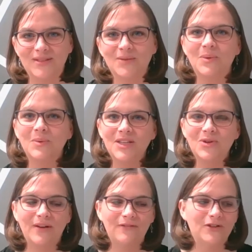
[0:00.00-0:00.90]
So we're really
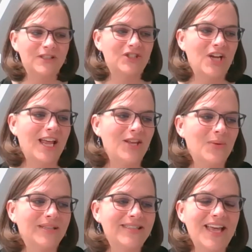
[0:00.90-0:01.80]
grateful to JA
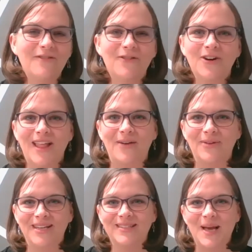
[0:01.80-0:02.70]
USA for
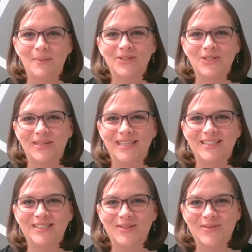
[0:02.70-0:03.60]
allowing us the opportunity
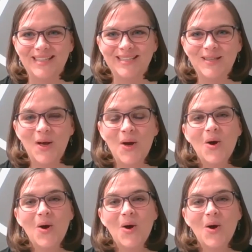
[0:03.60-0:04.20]
to do this.